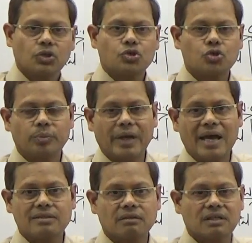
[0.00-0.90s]
You should be
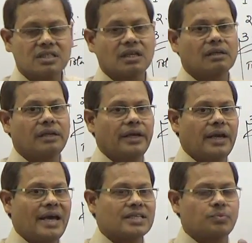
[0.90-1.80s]
as crystal
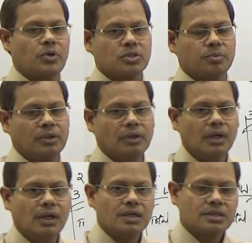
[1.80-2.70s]
clear as possible.
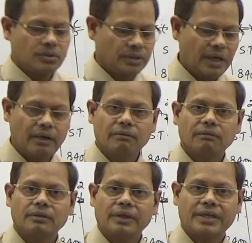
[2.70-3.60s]
So then
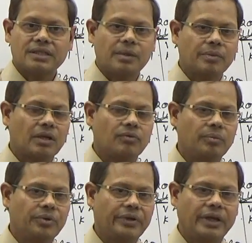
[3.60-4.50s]
the examiner will
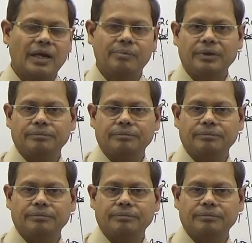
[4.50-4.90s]
be very happy.